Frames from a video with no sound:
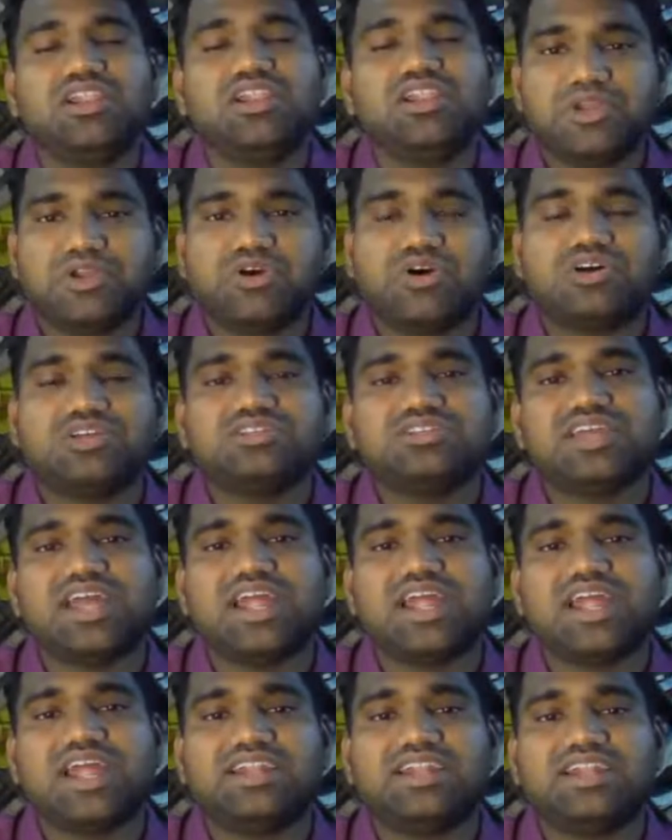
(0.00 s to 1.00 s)
because
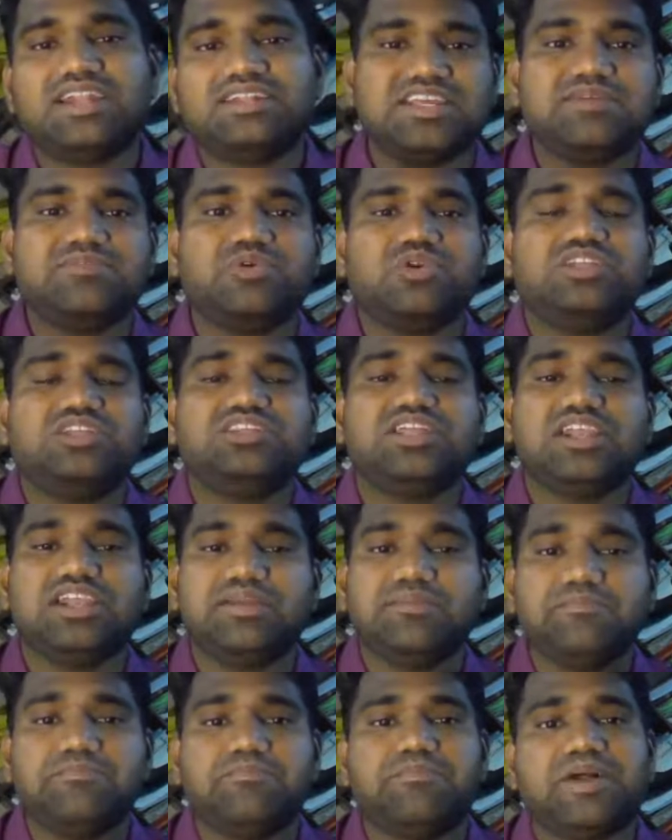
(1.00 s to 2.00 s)
at this time only the
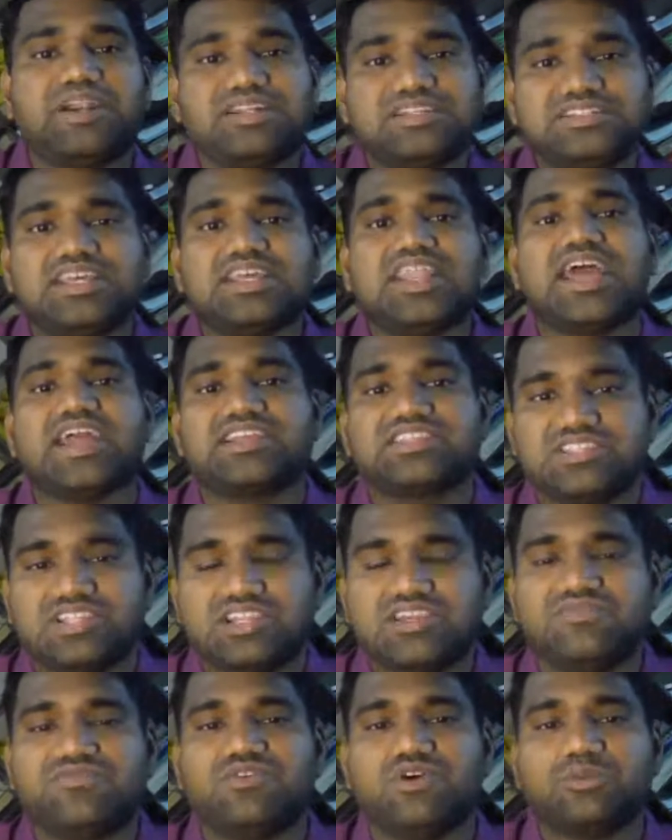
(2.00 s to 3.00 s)
limb buds are
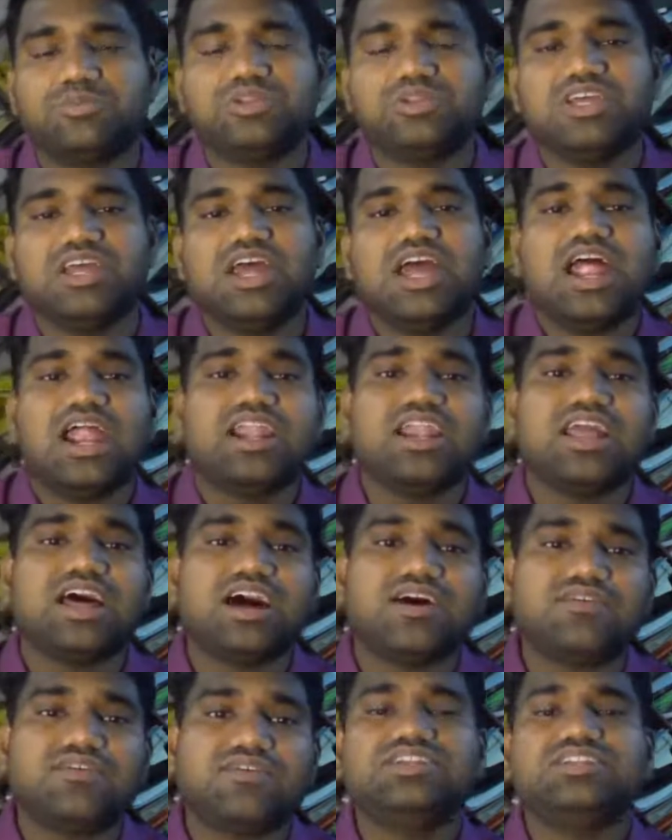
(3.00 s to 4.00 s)
actually formed, and
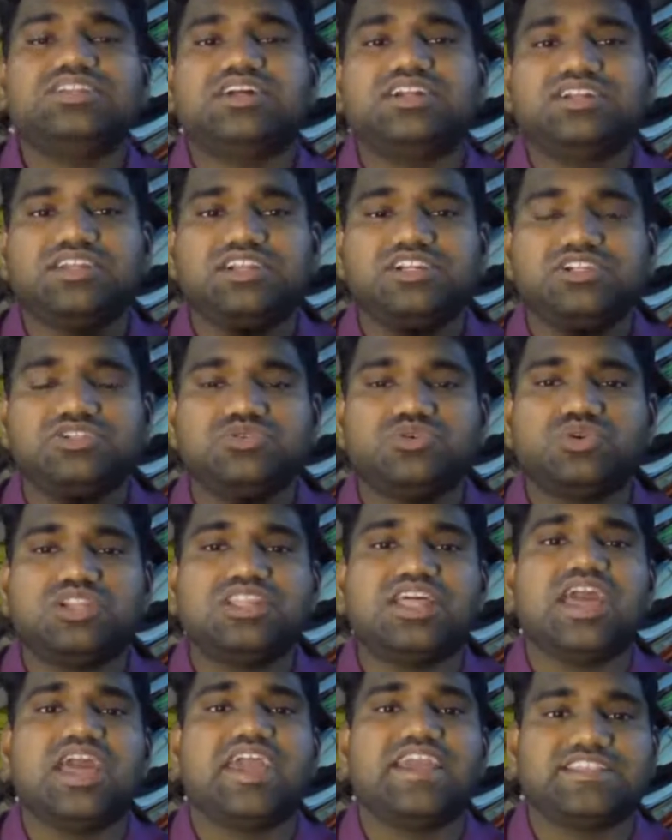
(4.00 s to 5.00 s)
after that it's only
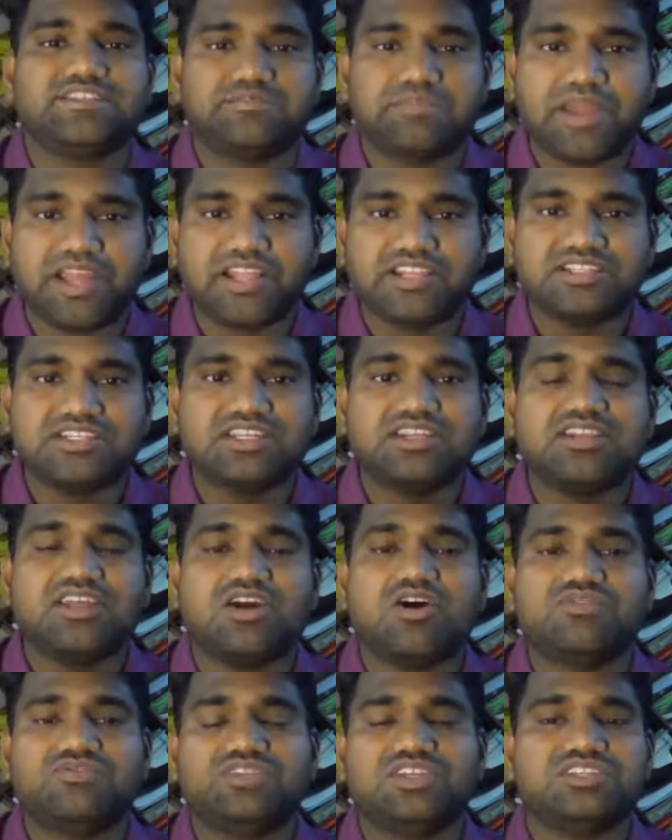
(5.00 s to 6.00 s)
the expansion
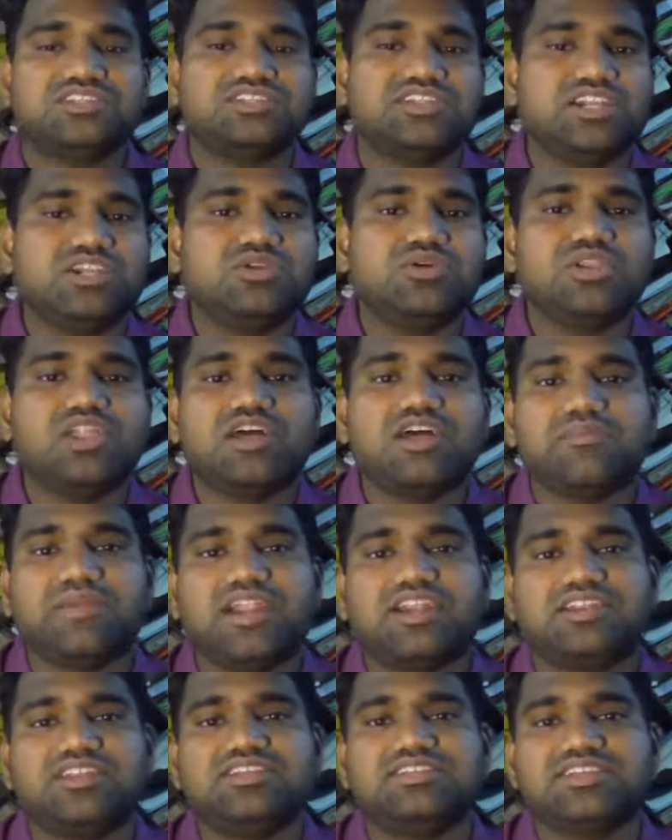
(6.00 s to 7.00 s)
of the cellular
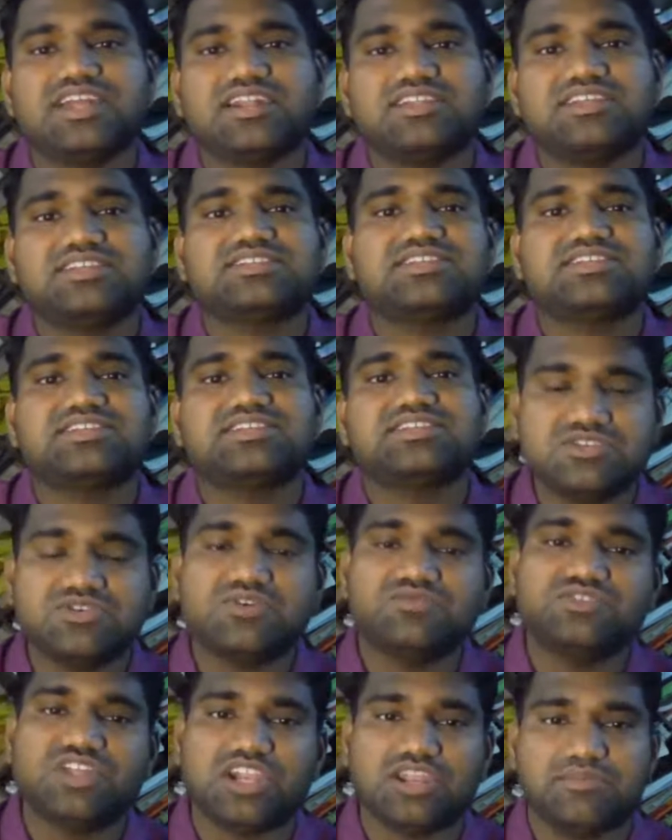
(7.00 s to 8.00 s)
matrix and the size
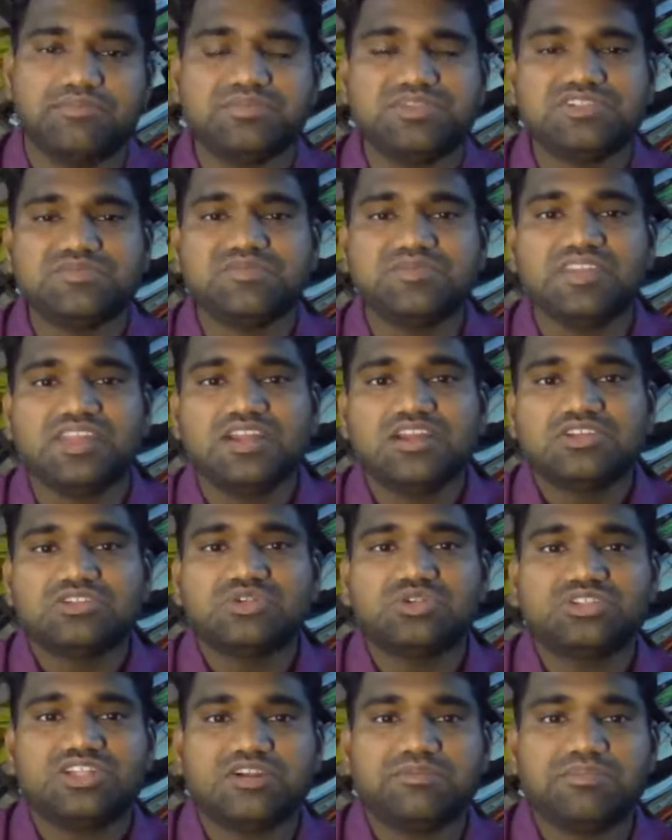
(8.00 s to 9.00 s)
of the limbs.
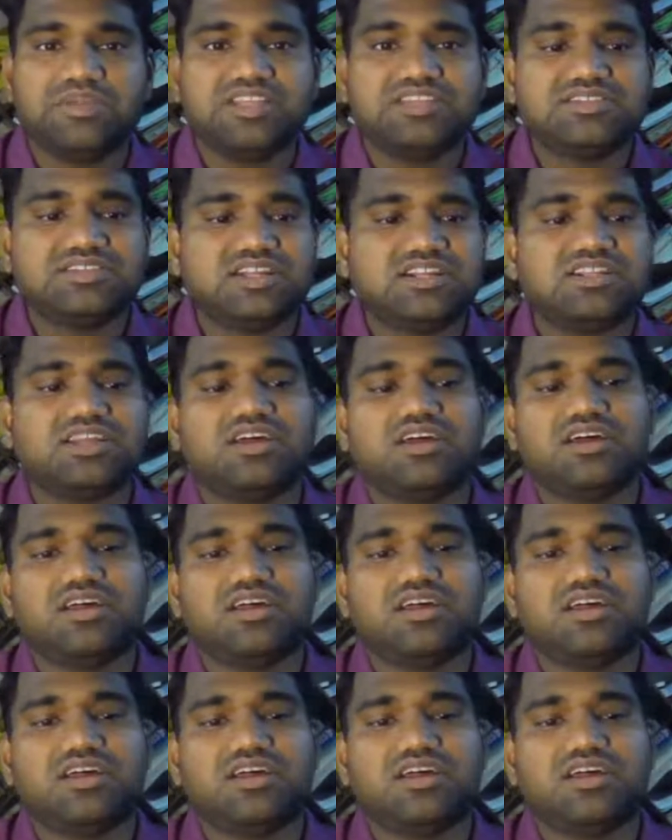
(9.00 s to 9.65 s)
So that means that